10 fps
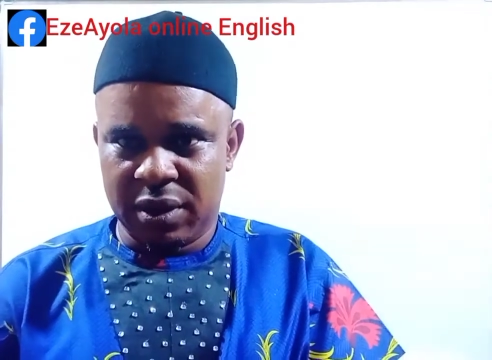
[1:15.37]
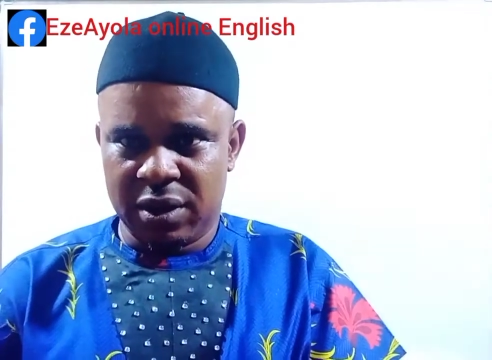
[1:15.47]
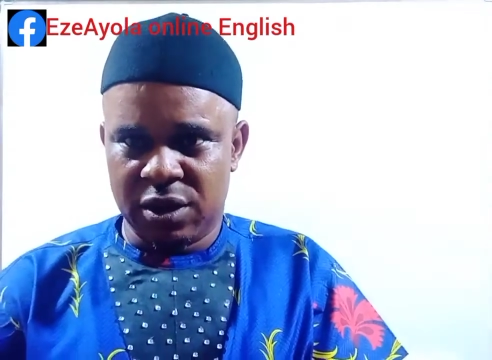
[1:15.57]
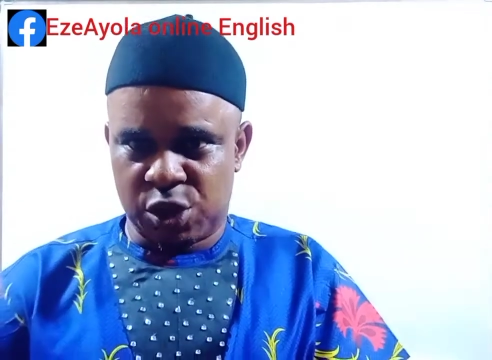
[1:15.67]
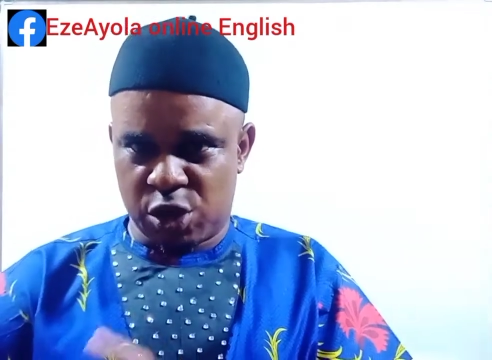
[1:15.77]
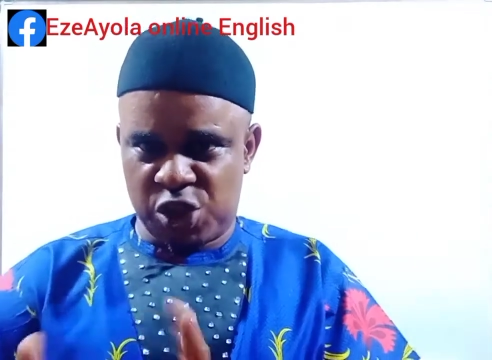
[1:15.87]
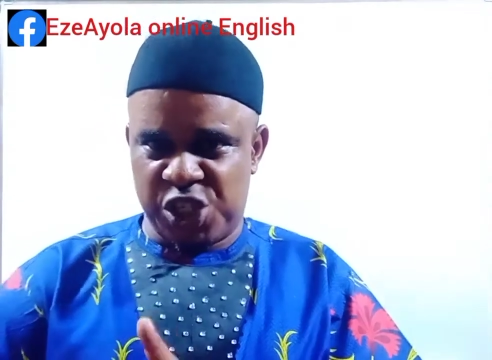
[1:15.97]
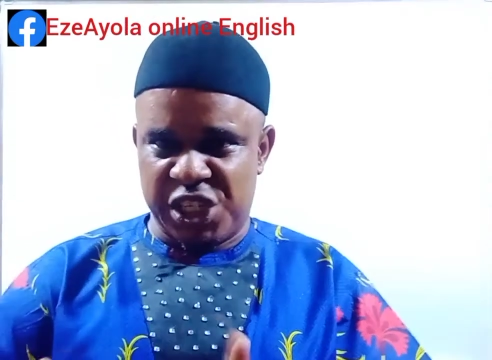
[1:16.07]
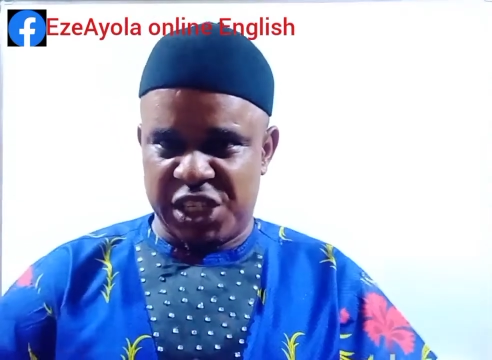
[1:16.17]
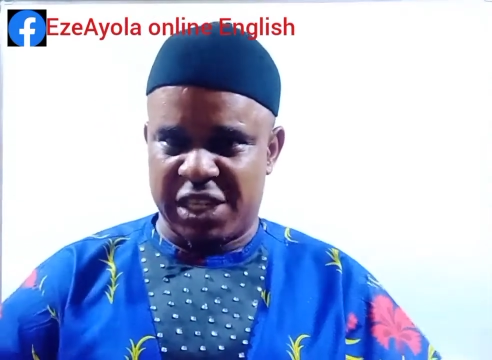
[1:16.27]
such
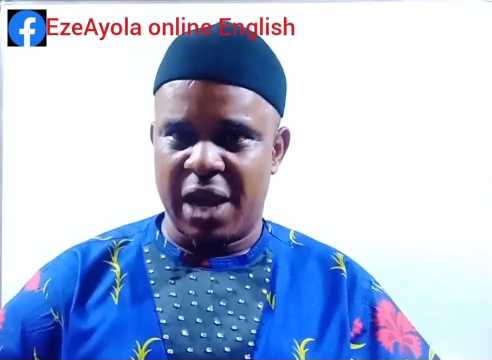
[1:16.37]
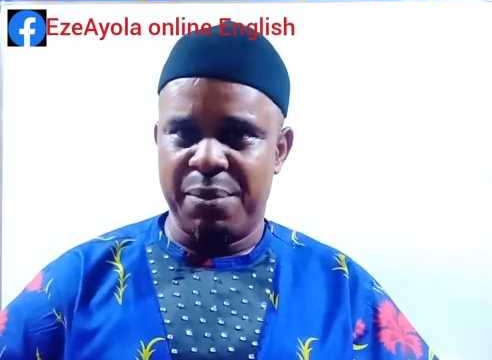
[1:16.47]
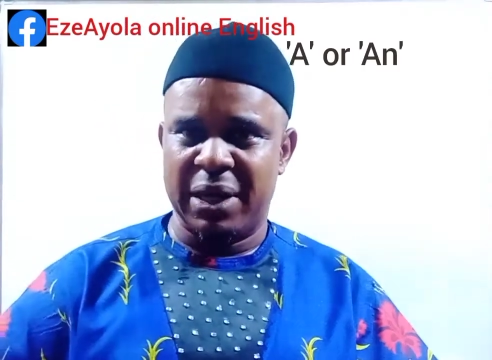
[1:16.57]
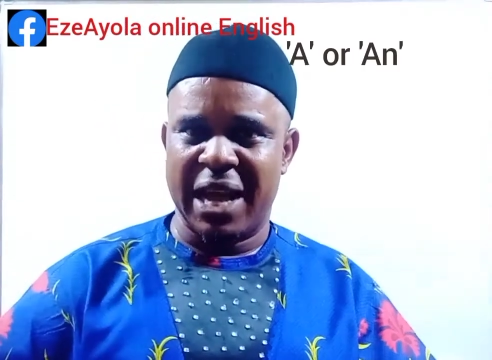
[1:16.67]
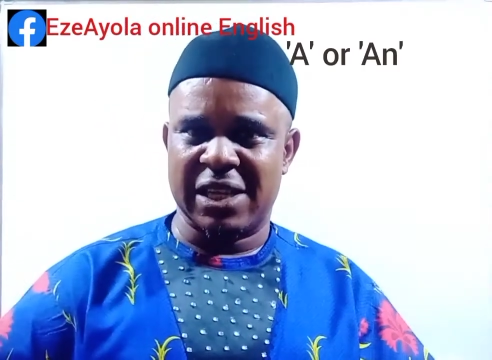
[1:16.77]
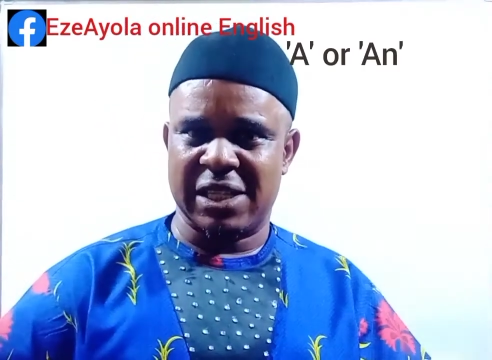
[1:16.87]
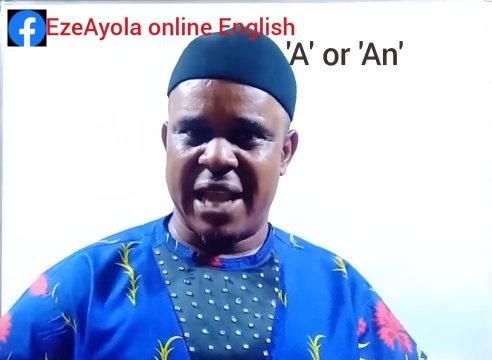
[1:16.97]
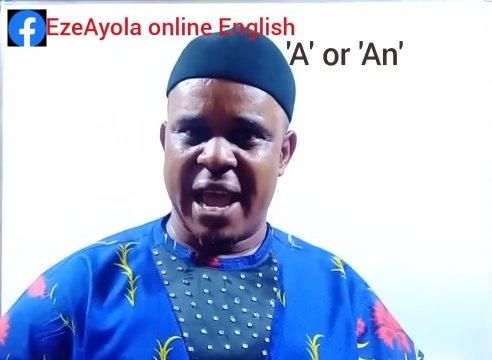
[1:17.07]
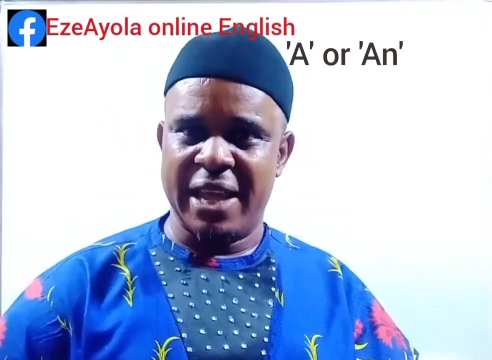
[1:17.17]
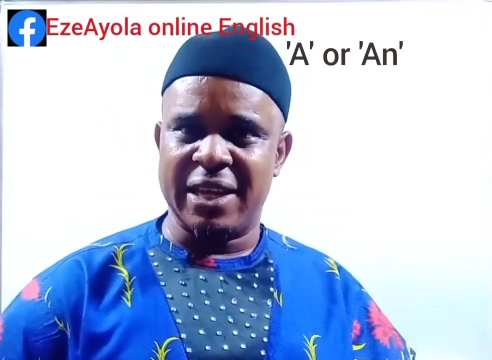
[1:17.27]
determiners
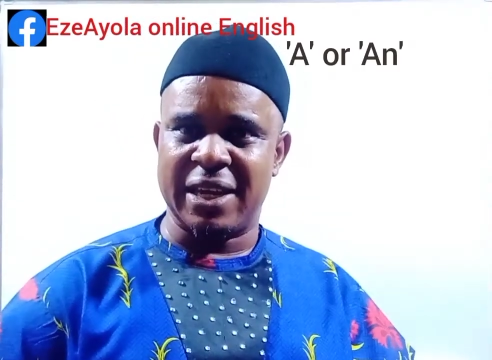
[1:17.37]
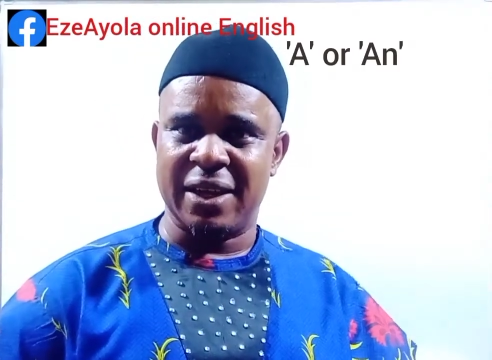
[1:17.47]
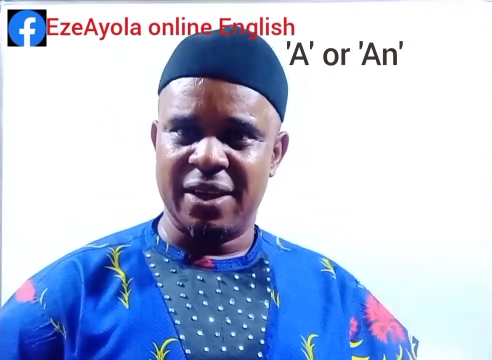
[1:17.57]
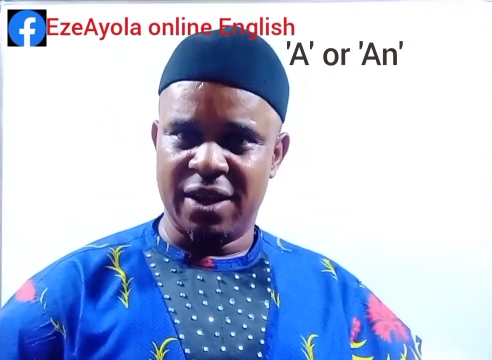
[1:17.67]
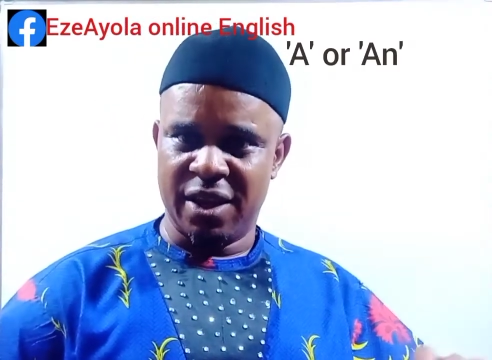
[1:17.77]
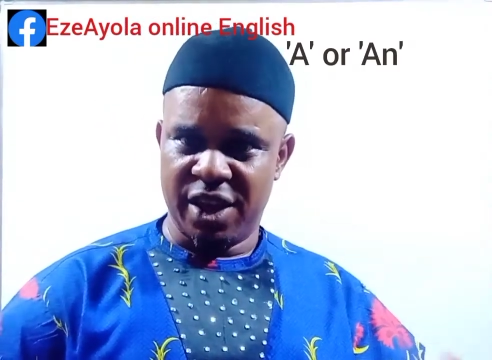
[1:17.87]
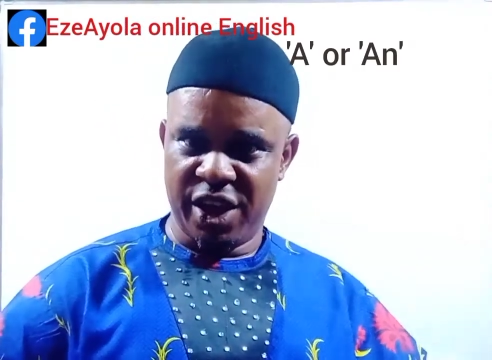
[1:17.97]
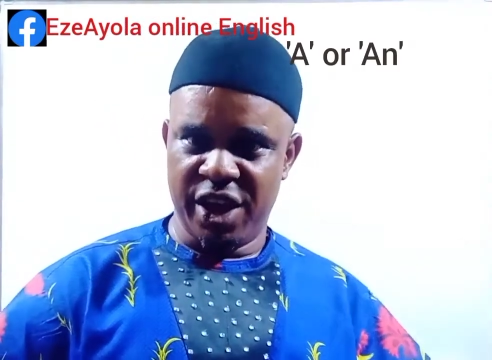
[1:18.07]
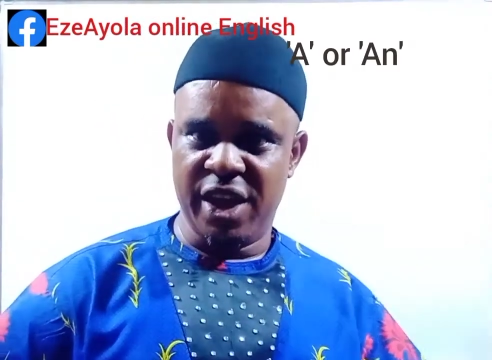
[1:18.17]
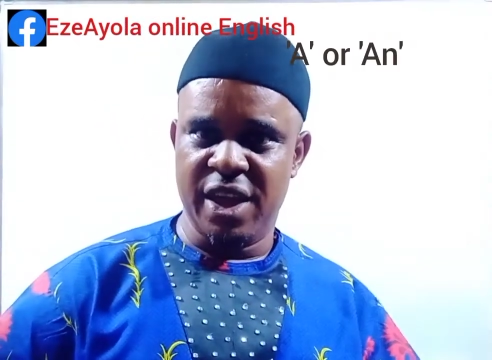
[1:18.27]
like
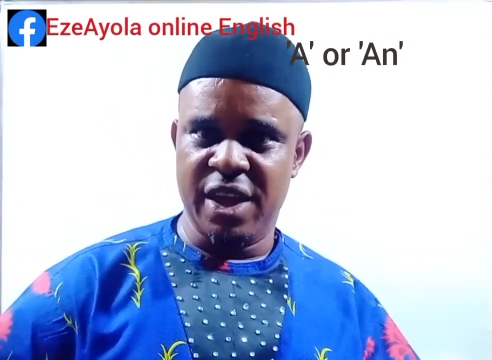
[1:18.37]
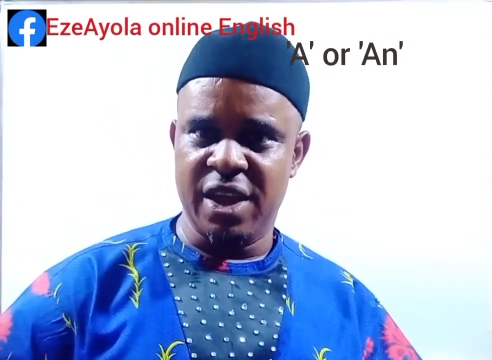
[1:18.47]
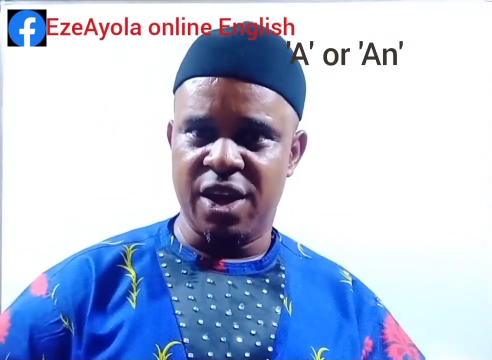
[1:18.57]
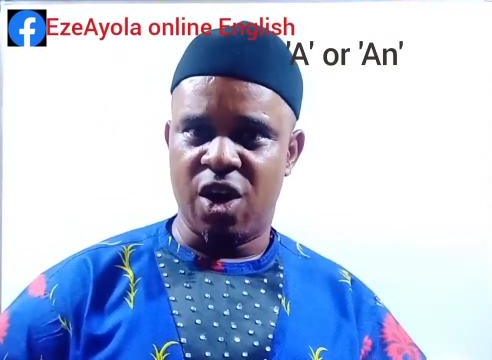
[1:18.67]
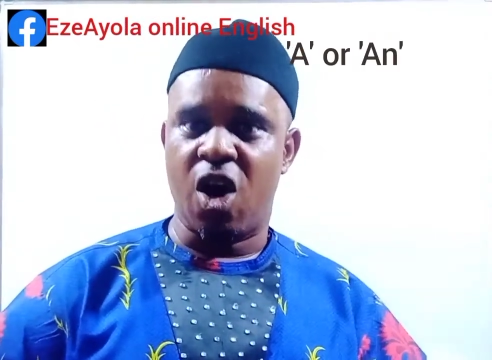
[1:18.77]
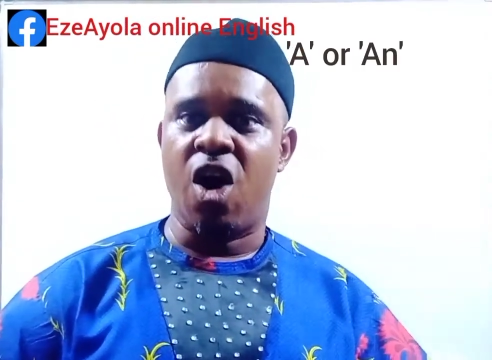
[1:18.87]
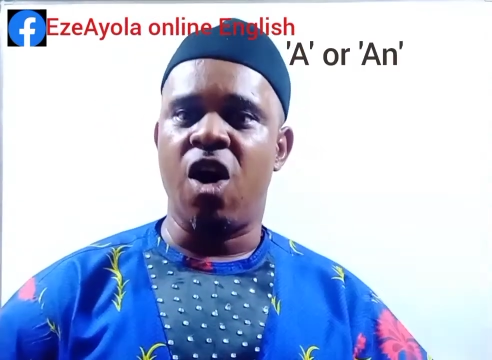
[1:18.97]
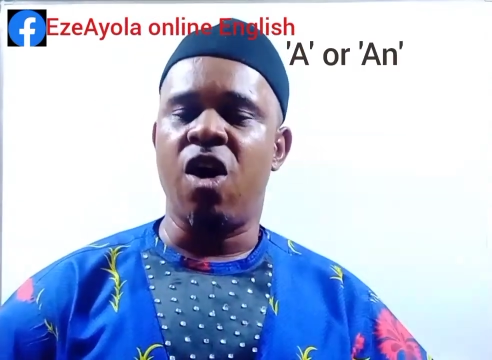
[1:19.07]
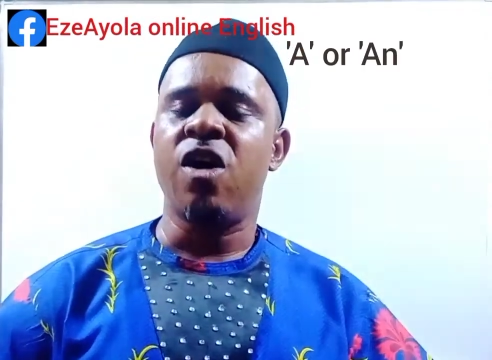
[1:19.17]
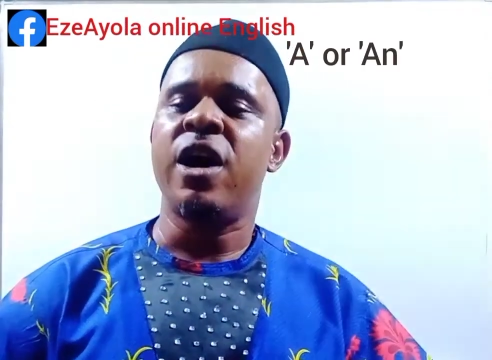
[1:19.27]
a
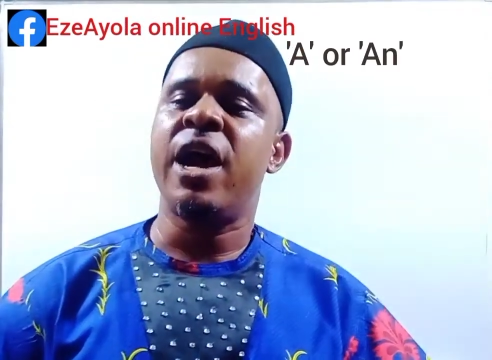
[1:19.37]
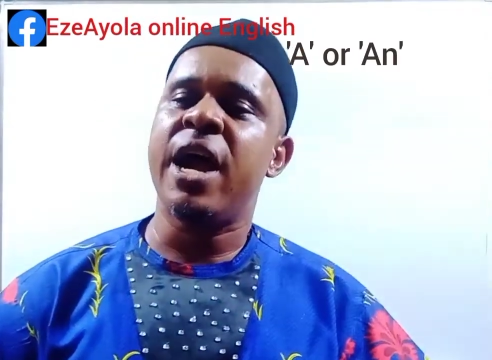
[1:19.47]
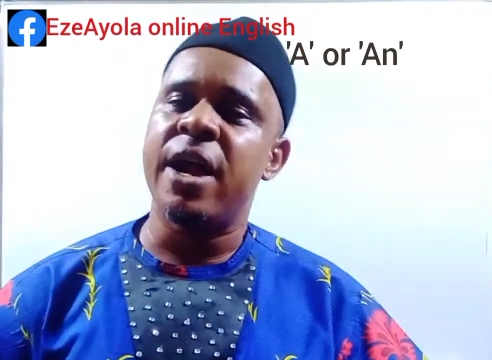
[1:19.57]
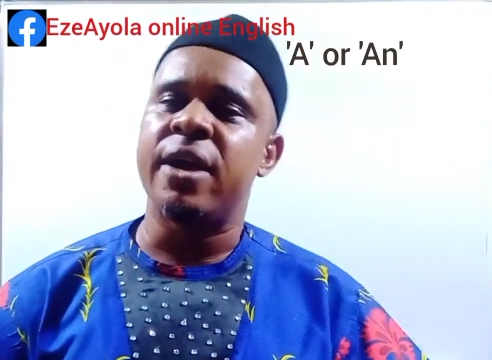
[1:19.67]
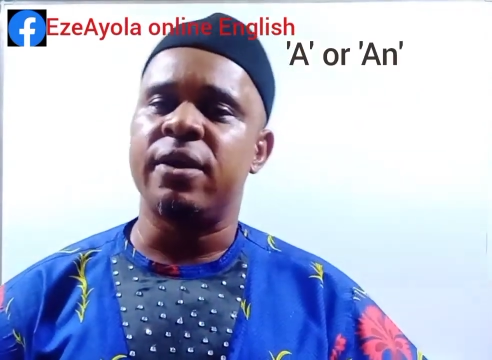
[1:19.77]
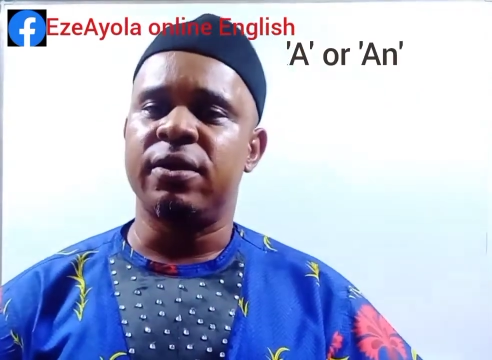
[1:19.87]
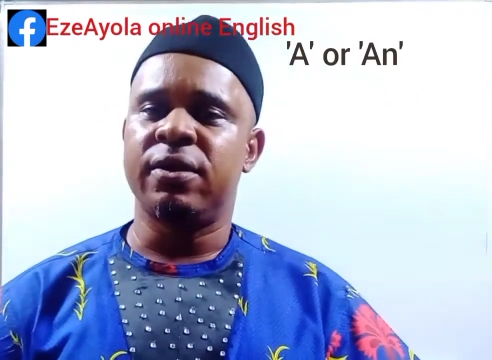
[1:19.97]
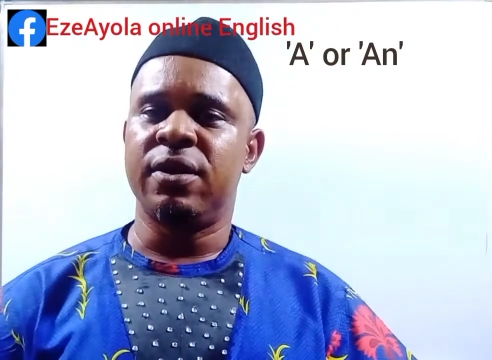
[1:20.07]
or an.